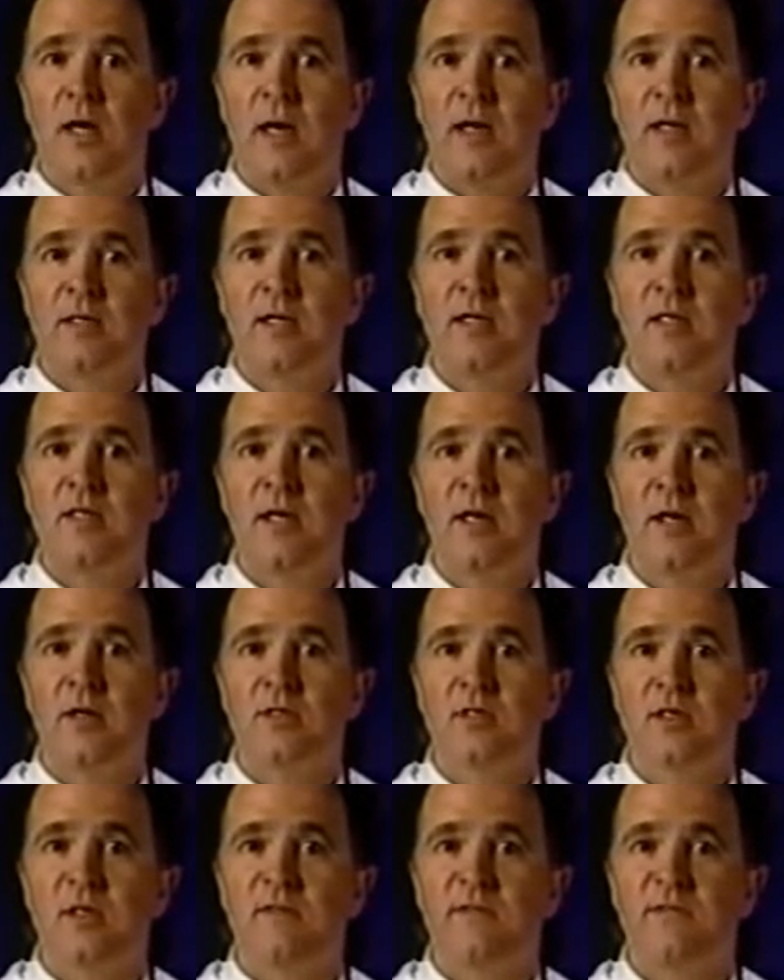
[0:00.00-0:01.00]
and
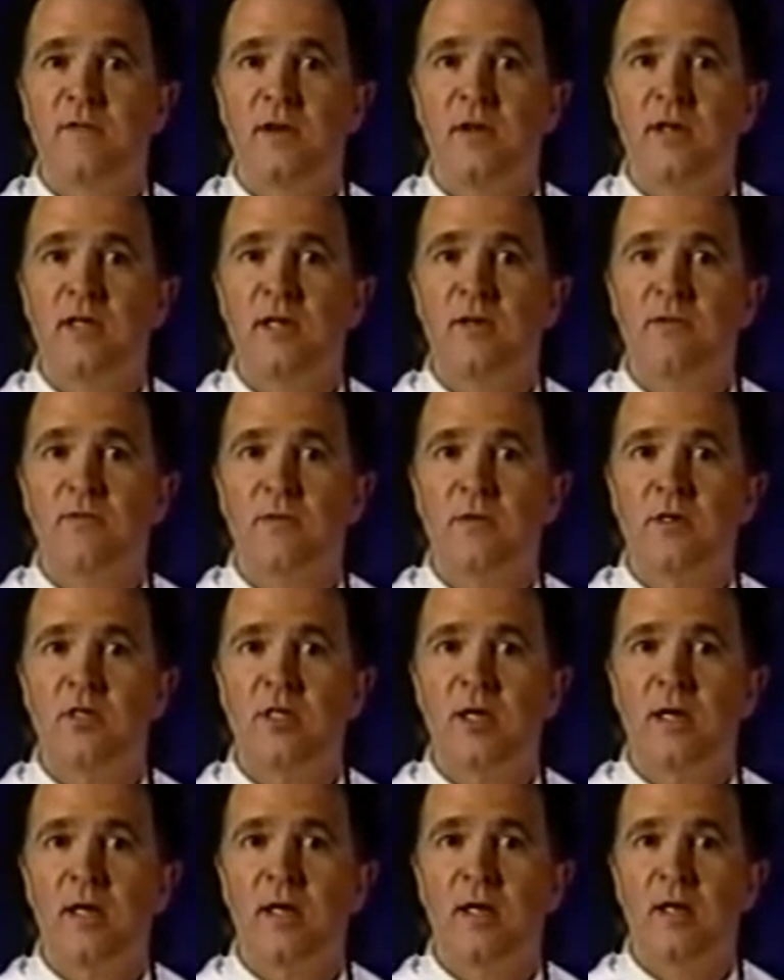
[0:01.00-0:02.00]
details of the fully
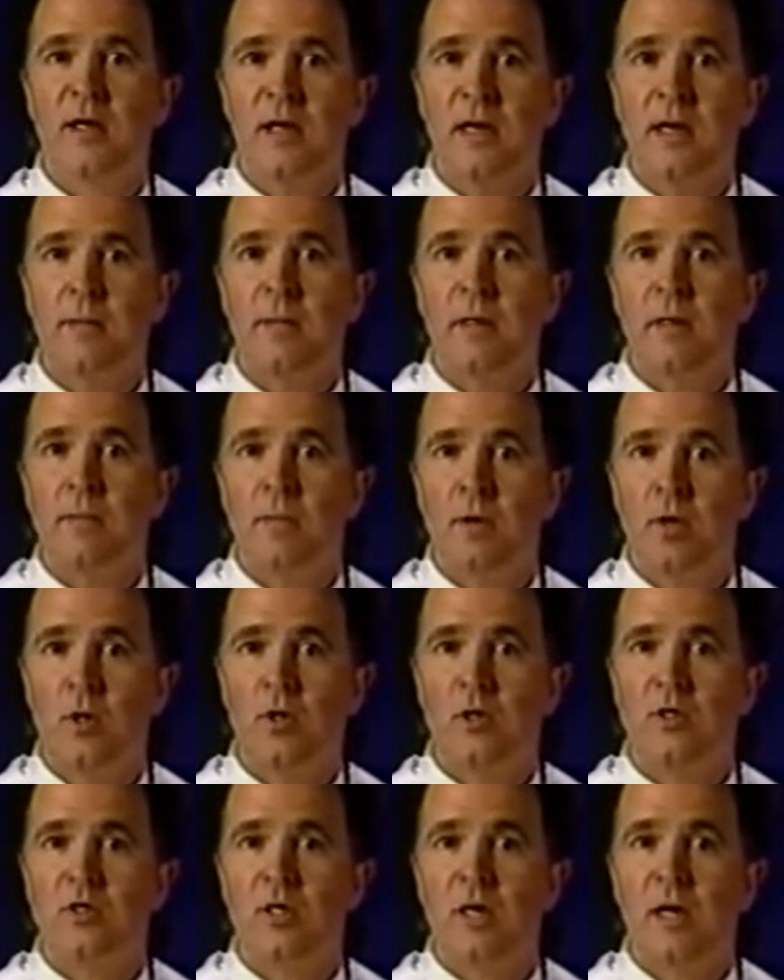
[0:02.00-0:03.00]
differentiated limb
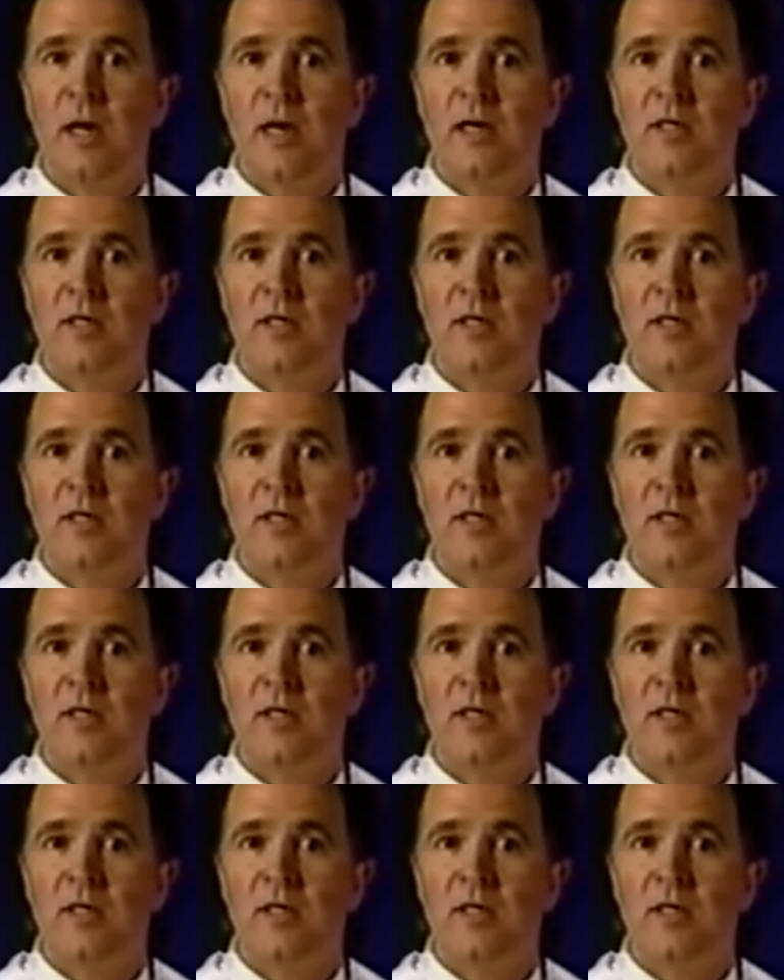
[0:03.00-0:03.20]
emerge